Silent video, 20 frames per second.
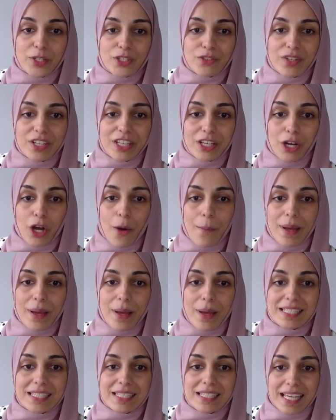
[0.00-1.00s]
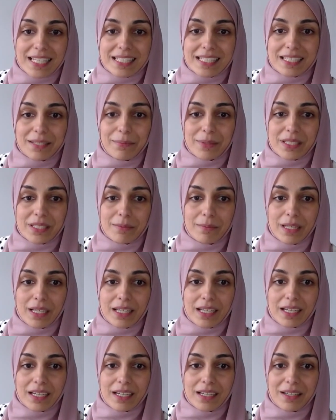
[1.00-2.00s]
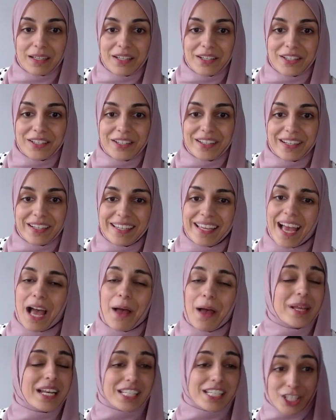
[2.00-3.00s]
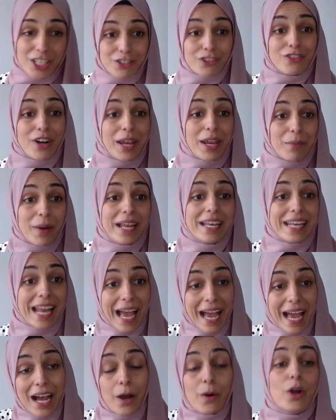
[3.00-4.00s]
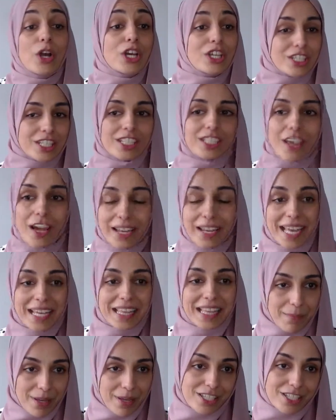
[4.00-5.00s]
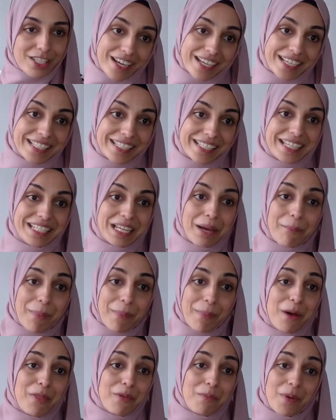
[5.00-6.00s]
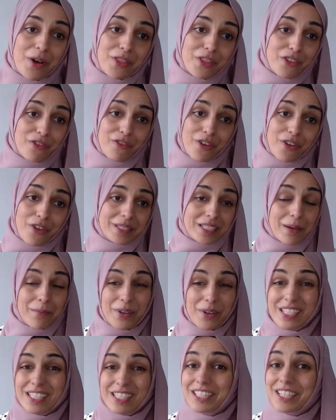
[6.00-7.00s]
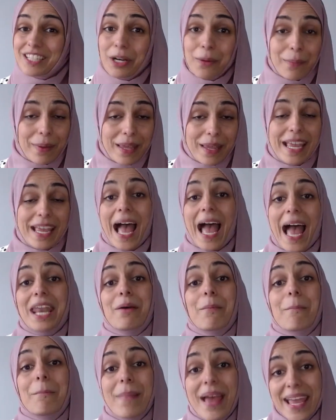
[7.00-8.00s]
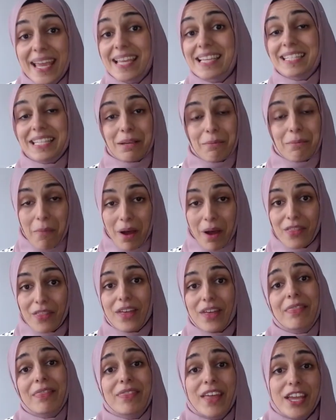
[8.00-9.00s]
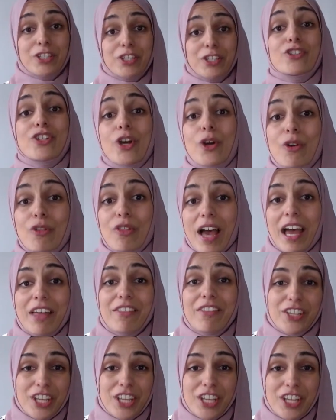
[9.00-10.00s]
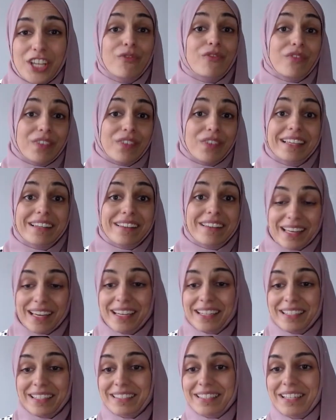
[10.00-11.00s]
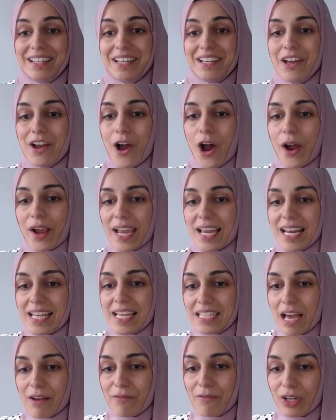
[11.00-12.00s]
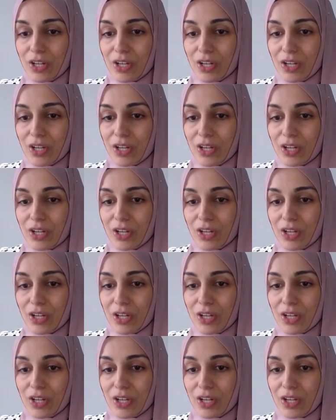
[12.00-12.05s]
reading the comments. Yes, Bismillah. Yeah, it's just a great way now to start getting them excited about the month of Ramadan, because it's going to be an amazing month and they should know that and they should feel that. Okay, let's have a